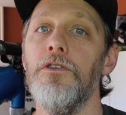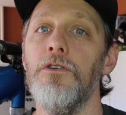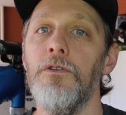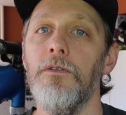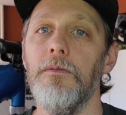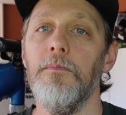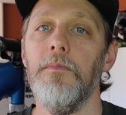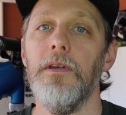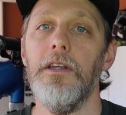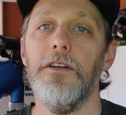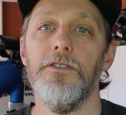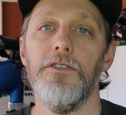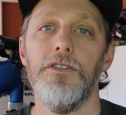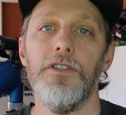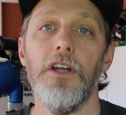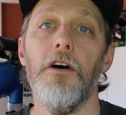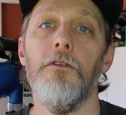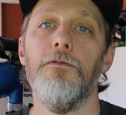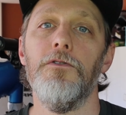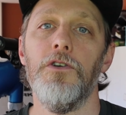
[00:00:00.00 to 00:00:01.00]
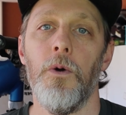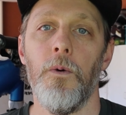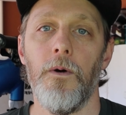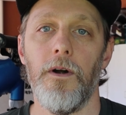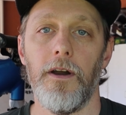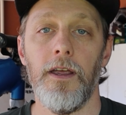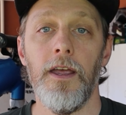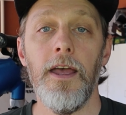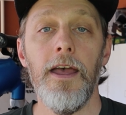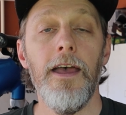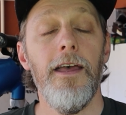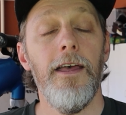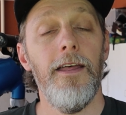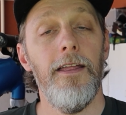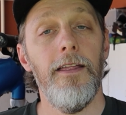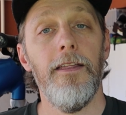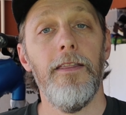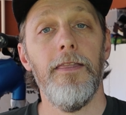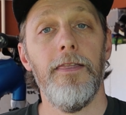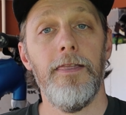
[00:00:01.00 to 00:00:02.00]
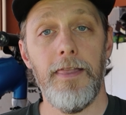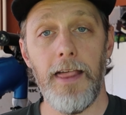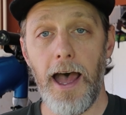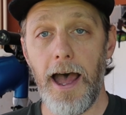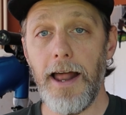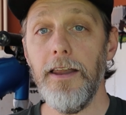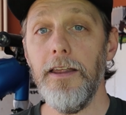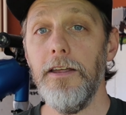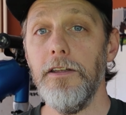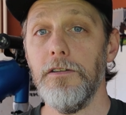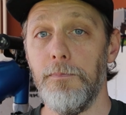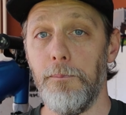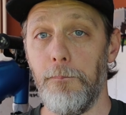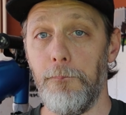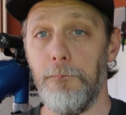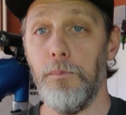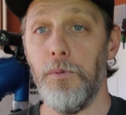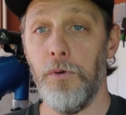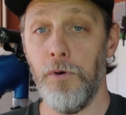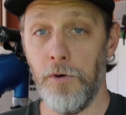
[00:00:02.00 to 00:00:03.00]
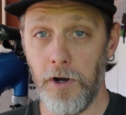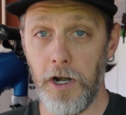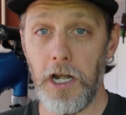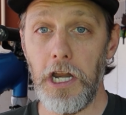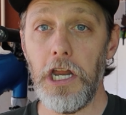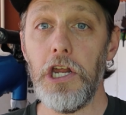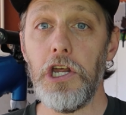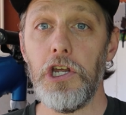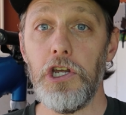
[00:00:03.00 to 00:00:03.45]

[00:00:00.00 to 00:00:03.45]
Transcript: Newton meters of torque. That is pretty